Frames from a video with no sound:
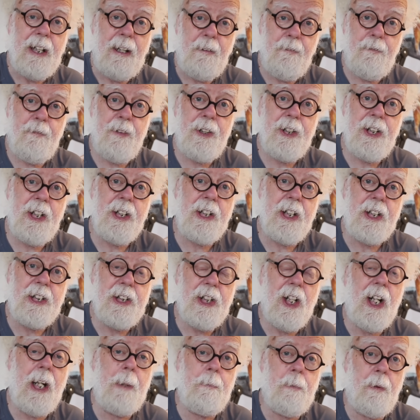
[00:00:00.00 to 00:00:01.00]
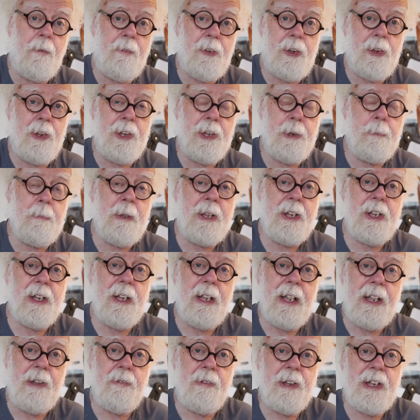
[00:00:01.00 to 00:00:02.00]
They have fitted a type of transmitter
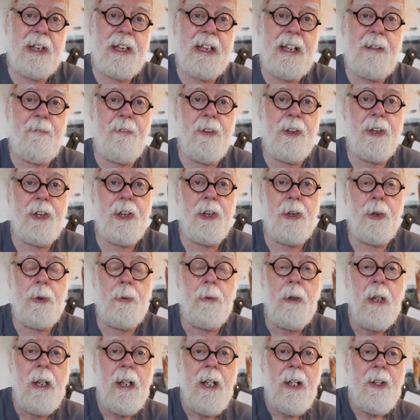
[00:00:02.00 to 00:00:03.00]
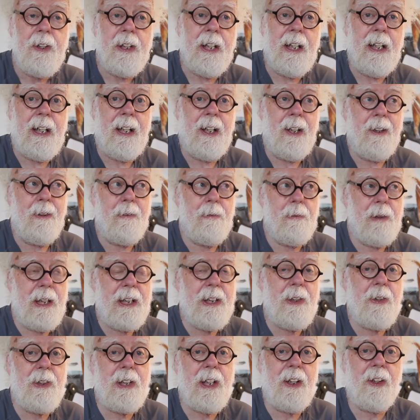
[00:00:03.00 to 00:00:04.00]
and receiver to their
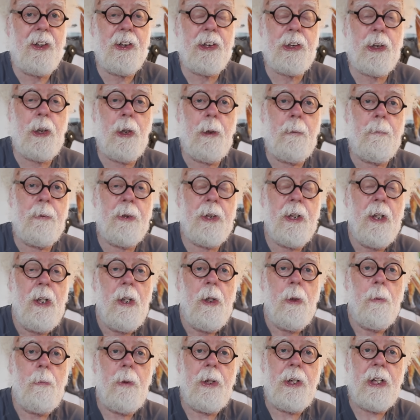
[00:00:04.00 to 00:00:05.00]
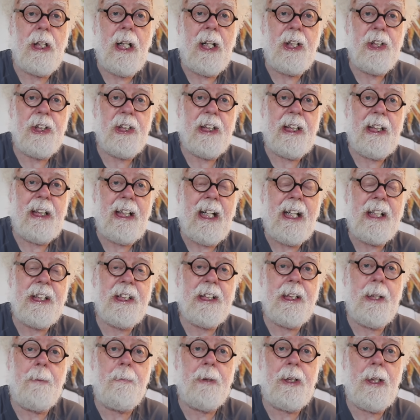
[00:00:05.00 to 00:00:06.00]
radio telescopes which actually lets
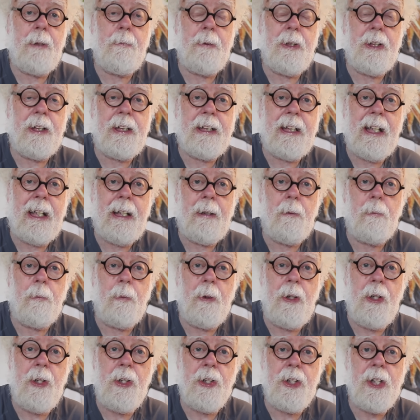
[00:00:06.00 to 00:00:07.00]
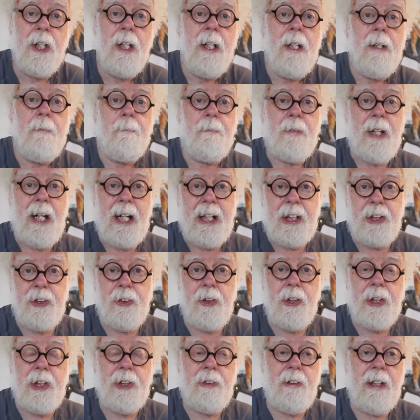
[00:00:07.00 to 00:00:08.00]
them communicate with
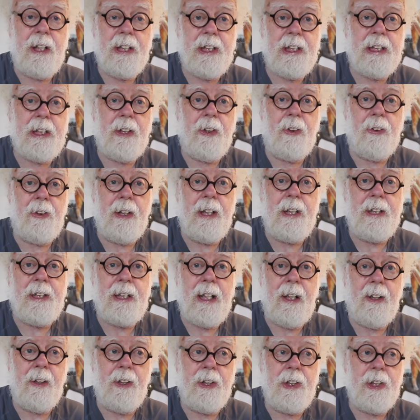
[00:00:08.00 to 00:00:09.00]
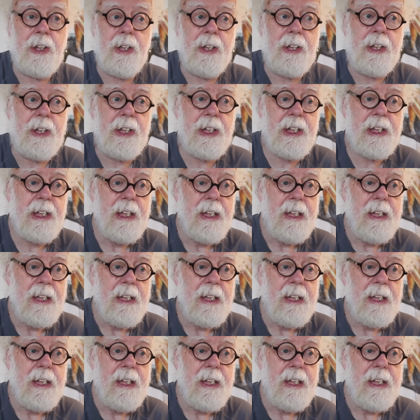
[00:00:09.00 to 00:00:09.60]
extraterrestrial intelligence.